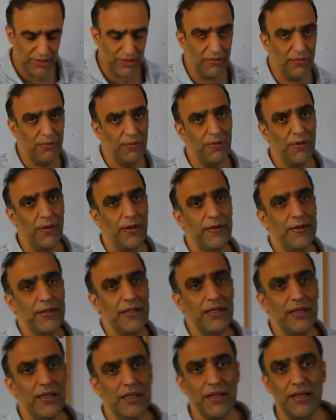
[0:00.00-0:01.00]
the
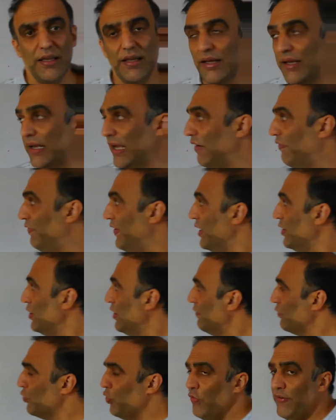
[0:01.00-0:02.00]
effect
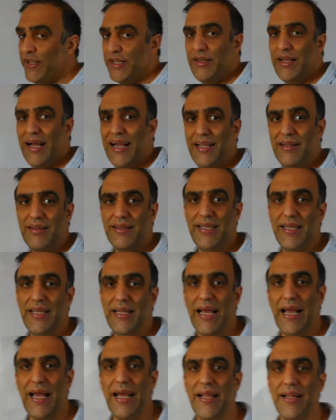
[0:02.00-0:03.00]
of COVID-19
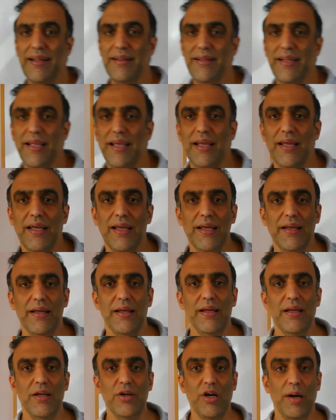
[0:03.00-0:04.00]
and the
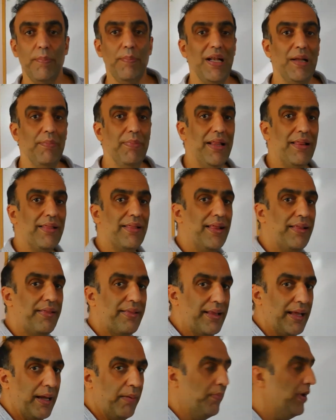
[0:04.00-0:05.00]
complement
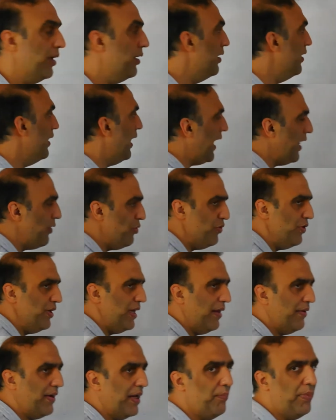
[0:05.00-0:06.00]
system. As you
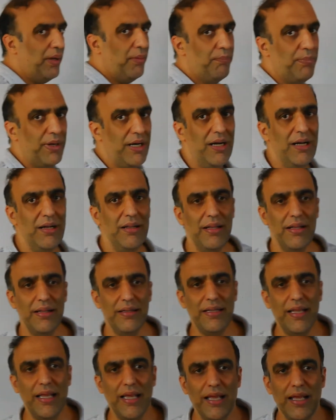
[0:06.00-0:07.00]
may remember,
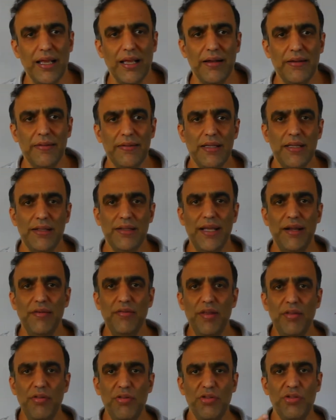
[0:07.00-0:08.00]
there
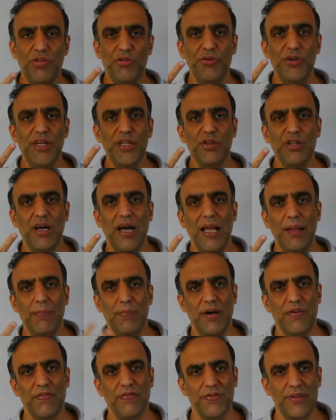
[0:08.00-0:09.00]
is three types
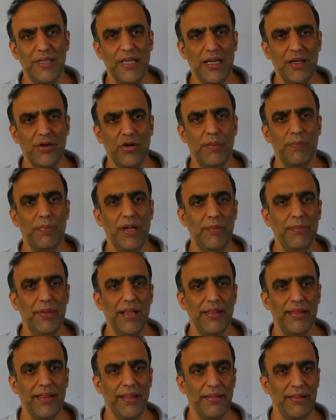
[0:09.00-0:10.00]
of the complement
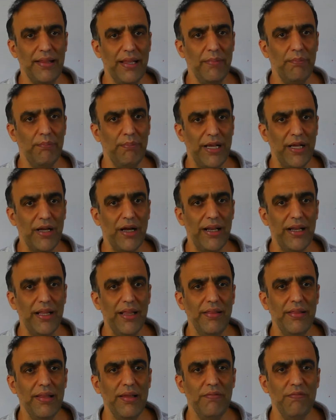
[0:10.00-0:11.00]
system
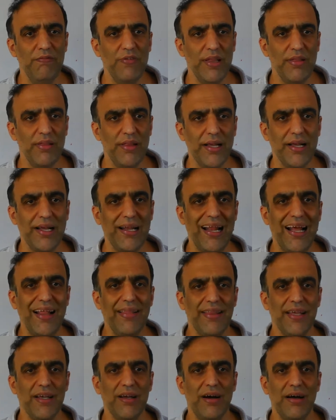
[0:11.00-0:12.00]
mechanism with the
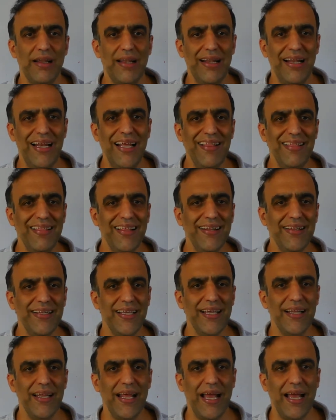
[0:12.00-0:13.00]
classical,
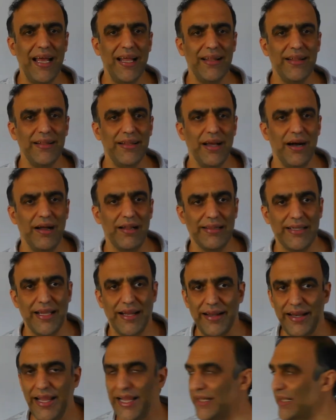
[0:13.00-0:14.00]
lecithin, and the
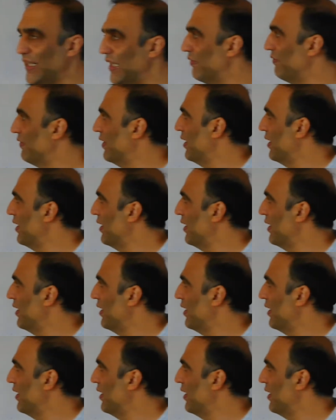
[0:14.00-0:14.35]
alternative.